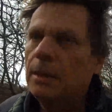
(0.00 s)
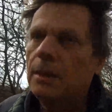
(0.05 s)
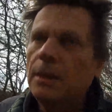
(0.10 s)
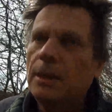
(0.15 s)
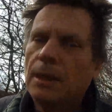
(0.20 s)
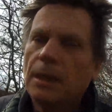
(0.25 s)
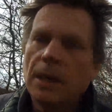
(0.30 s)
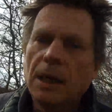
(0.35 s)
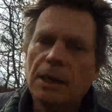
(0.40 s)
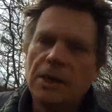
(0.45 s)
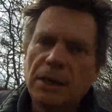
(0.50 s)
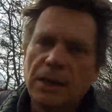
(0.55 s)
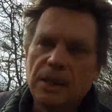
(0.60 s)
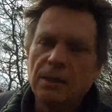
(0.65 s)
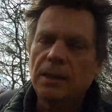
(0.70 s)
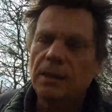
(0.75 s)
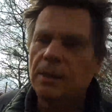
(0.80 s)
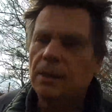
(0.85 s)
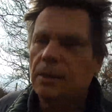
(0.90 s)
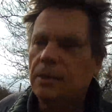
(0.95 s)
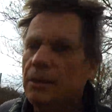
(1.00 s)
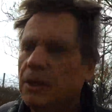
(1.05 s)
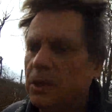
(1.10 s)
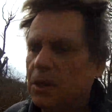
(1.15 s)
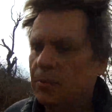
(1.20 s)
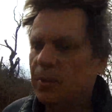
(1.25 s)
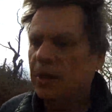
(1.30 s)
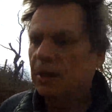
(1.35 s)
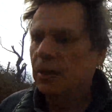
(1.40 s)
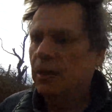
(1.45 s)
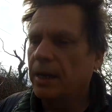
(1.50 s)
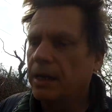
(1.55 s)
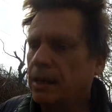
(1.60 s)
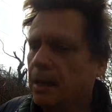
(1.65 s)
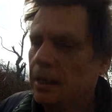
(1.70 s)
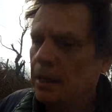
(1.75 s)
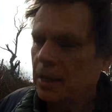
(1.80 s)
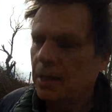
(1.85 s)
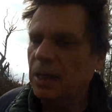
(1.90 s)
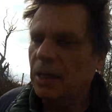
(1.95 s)
And I think, it's a bit like,
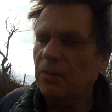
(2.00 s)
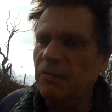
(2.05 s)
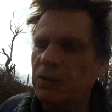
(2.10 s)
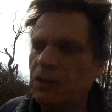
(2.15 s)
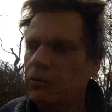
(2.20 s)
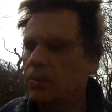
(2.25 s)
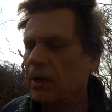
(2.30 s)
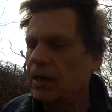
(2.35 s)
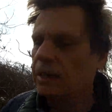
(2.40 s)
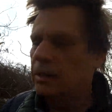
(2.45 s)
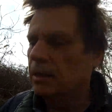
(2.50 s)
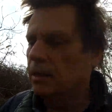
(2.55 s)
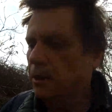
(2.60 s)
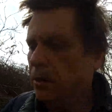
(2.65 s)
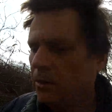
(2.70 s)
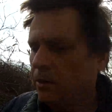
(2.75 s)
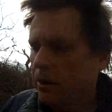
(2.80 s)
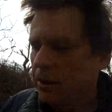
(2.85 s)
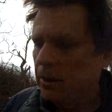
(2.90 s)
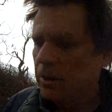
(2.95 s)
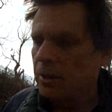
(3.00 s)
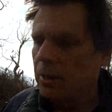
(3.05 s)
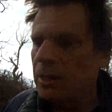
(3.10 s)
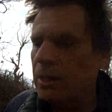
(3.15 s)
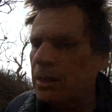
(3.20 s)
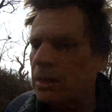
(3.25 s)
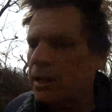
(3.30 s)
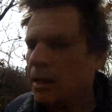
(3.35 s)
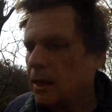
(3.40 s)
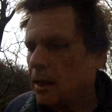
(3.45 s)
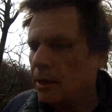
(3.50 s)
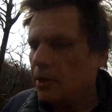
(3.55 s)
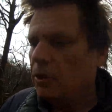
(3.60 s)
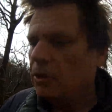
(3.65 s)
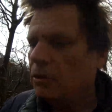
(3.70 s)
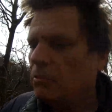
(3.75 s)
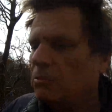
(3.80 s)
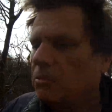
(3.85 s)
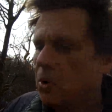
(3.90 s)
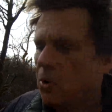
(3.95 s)
if you read a lot,
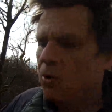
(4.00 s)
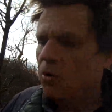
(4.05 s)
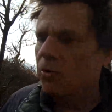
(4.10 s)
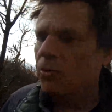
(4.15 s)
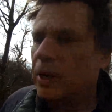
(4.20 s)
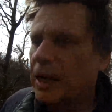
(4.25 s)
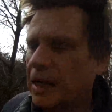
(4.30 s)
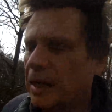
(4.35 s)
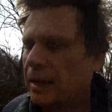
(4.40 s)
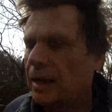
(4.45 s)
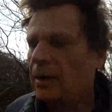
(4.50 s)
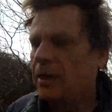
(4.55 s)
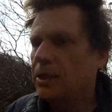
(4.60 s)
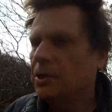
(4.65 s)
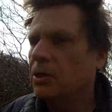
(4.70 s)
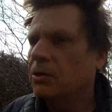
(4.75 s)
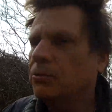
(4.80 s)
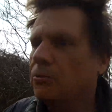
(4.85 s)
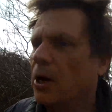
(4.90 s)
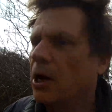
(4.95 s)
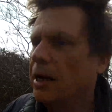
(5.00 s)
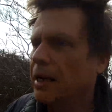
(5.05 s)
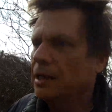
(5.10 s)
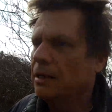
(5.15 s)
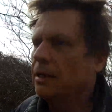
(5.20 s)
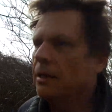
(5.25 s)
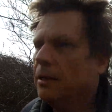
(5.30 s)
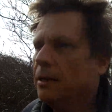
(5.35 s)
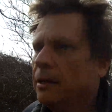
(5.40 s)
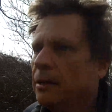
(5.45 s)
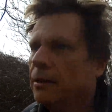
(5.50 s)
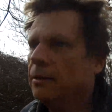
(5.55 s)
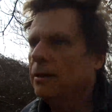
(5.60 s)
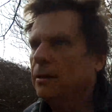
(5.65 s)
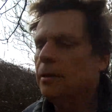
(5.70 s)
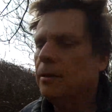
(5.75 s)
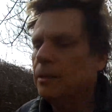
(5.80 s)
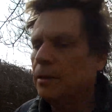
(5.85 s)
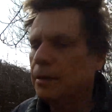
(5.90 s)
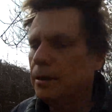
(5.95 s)
you're more inclined to write
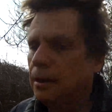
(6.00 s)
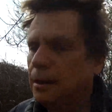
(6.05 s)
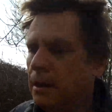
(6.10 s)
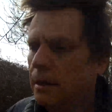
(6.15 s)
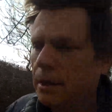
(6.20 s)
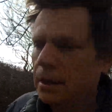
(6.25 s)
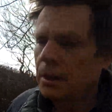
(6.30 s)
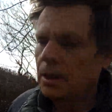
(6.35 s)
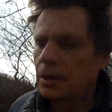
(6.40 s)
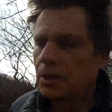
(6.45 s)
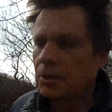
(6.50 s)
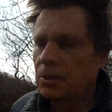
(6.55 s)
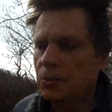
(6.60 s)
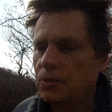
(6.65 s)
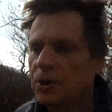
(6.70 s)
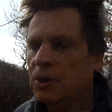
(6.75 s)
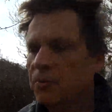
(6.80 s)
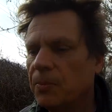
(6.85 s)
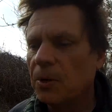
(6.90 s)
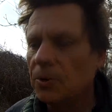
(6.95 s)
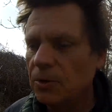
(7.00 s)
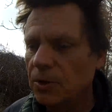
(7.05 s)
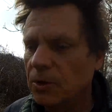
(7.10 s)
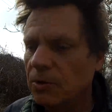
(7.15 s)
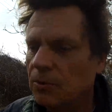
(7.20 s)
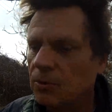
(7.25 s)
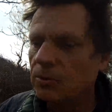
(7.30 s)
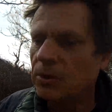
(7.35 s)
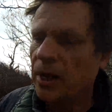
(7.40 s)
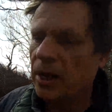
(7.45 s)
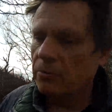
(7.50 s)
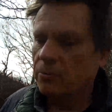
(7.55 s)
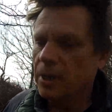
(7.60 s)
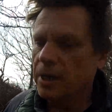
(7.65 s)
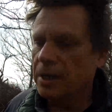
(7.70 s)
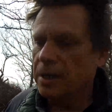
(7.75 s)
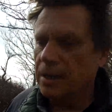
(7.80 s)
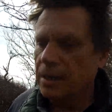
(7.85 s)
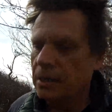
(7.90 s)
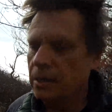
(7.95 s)
as a response to all that
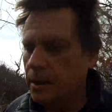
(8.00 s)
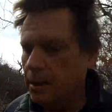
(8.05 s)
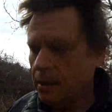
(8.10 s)
reading.